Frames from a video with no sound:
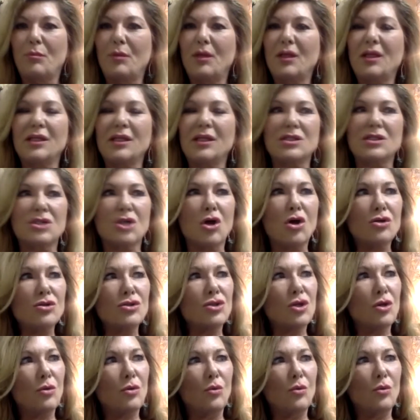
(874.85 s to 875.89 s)
but it's
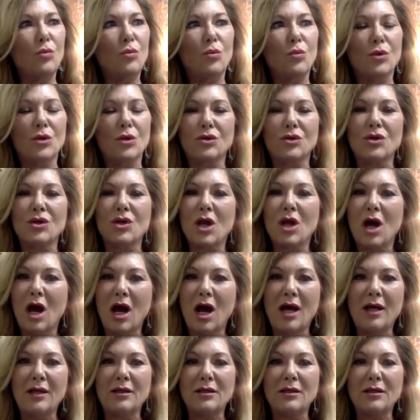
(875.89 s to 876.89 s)
also, we're not